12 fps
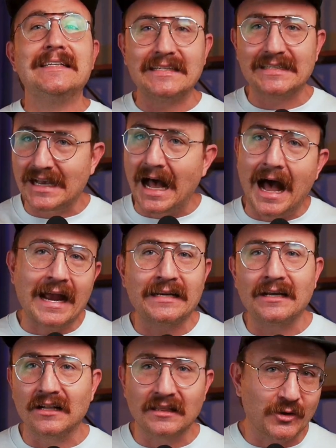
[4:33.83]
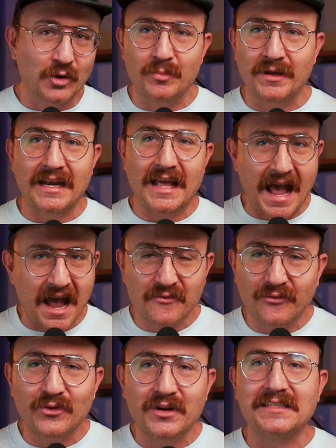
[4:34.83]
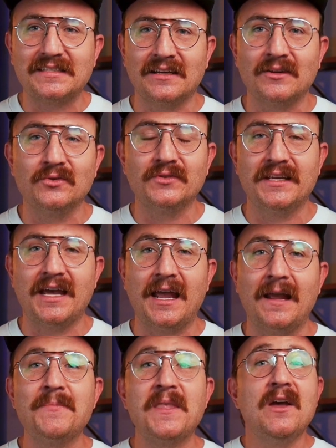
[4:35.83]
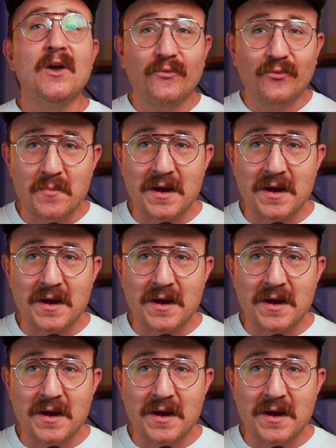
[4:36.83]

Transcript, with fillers: design a little bit every single day. For